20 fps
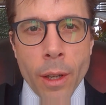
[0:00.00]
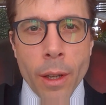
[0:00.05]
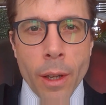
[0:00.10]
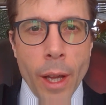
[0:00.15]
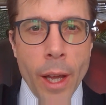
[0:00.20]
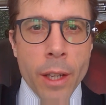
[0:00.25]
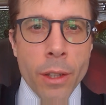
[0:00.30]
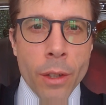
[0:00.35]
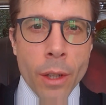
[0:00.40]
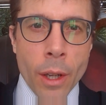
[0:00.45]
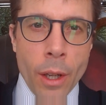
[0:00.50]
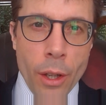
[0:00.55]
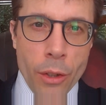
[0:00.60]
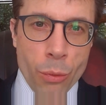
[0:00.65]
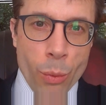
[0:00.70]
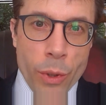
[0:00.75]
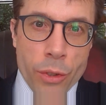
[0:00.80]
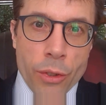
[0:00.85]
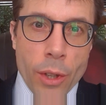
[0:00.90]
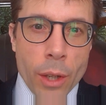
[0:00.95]
And as
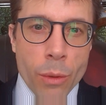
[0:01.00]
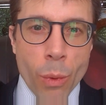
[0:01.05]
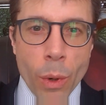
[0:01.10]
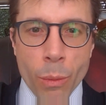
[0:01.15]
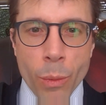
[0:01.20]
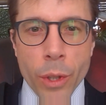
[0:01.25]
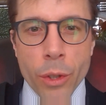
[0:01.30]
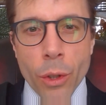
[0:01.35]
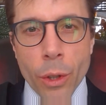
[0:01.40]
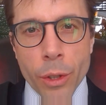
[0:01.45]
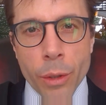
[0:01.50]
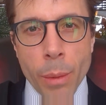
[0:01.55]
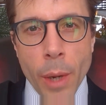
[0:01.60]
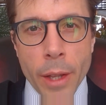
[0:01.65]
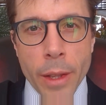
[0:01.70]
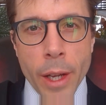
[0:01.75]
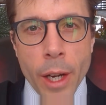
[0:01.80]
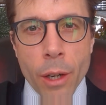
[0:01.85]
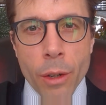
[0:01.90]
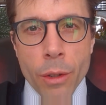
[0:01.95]
we said when we talked about
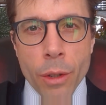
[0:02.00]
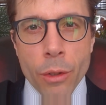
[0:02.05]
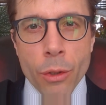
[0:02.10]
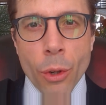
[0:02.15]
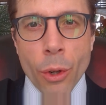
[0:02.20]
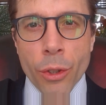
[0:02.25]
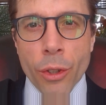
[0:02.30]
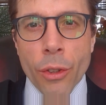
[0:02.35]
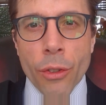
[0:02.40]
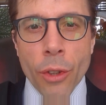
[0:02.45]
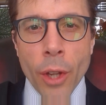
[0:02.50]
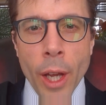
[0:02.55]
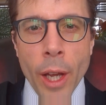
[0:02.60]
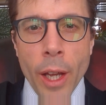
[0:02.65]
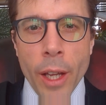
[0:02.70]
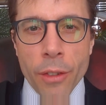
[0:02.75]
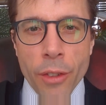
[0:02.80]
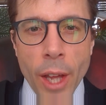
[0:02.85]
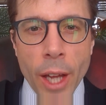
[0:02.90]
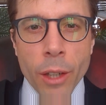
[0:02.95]
the hare and the tortoise,
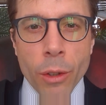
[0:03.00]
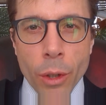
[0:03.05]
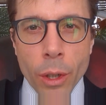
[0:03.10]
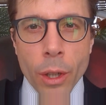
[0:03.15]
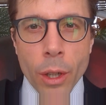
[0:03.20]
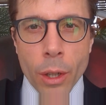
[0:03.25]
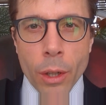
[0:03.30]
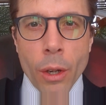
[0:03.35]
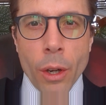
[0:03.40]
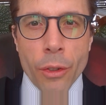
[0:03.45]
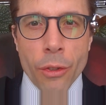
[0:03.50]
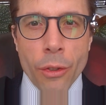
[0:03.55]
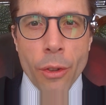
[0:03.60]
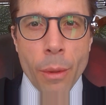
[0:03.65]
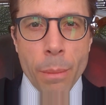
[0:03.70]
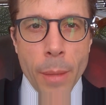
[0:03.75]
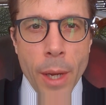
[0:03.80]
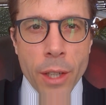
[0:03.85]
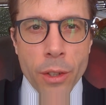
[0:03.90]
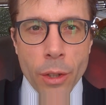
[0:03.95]
it's aggregate costs that
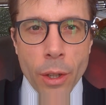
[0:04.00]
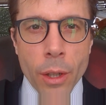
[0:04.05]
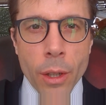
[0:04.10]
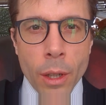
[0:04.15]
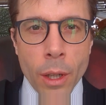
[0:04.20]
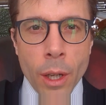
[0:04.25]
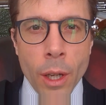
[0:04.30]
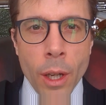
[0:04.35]
matter,